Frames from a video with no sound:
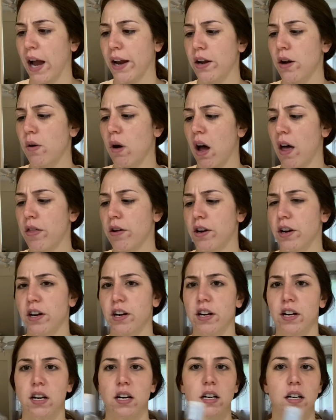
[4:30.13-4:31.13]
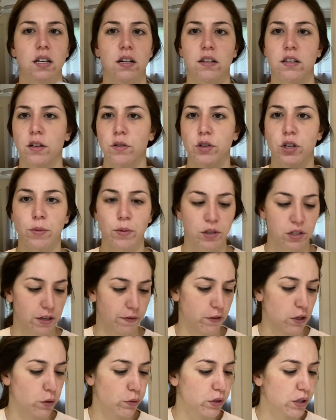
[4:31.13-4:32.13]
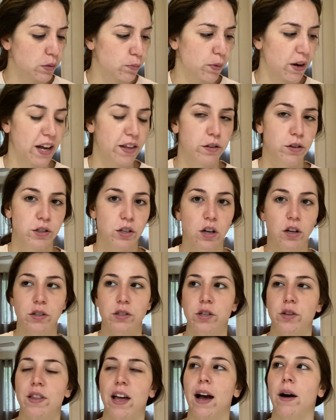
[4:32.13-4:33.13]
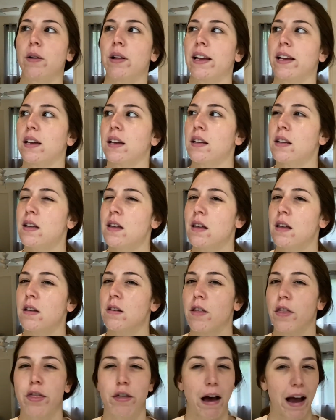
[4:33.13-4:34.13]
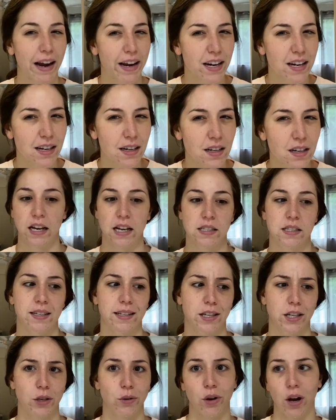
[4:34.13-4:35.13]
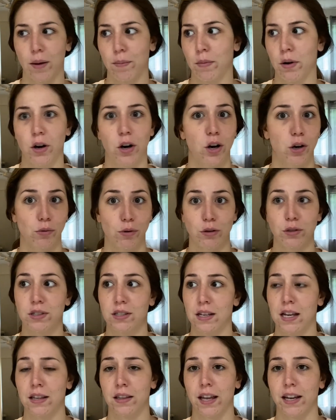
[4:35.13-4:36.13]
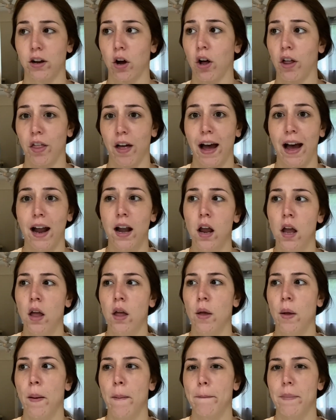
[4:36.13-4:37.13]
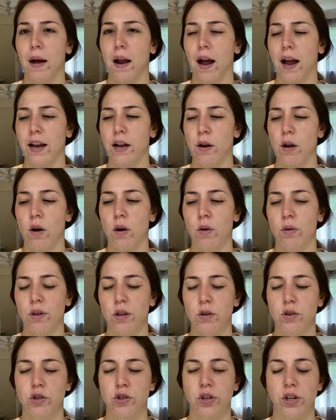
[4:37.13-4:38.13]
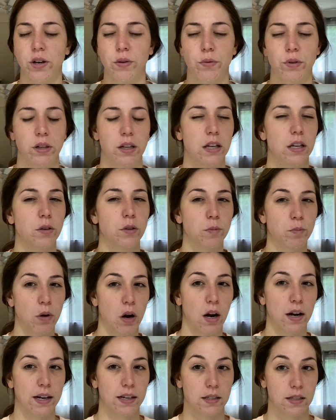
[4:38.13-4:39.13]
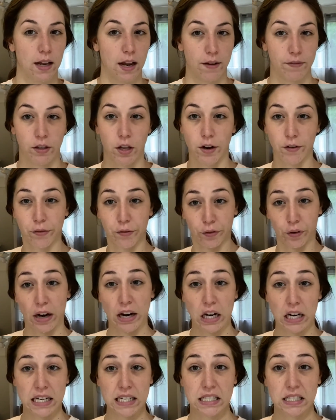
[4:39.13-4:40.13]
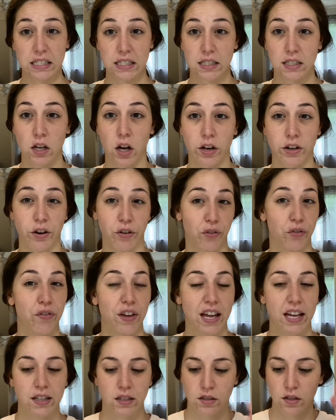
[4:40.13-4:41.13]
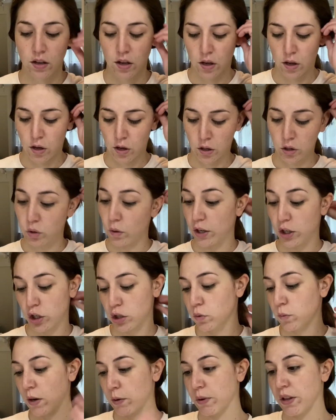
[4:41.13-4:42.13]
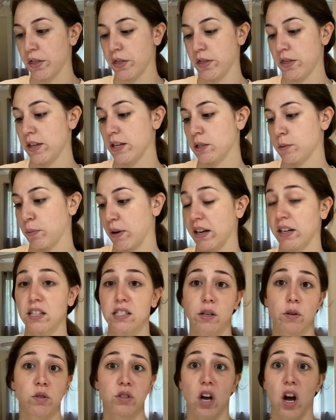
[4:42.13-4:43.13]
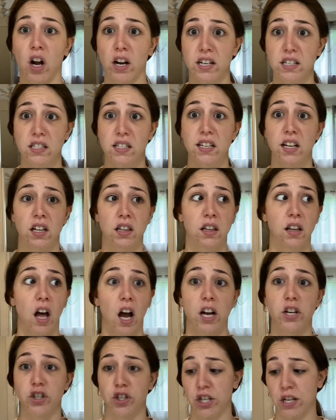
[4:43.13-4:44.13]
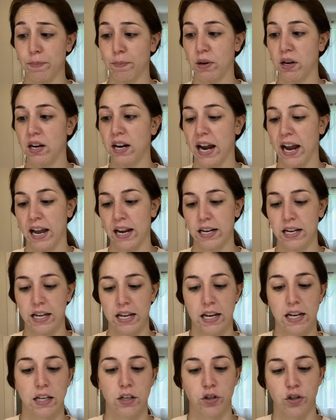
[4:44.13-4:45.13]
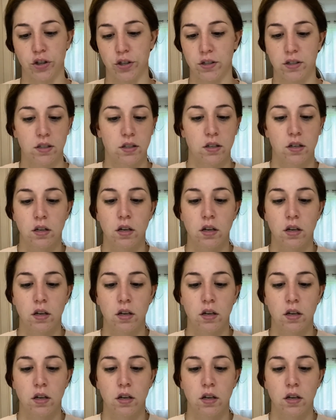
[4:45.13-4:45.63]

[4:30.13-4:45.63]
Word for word: know other YouTubers have used this brand. There's also that like Thayers like cucumber, roast, and like all that. But I know you shouldn't really use products that have a lot of fragrance on your face. So I just went with this brand because it was honestly a lot cheaper and it is just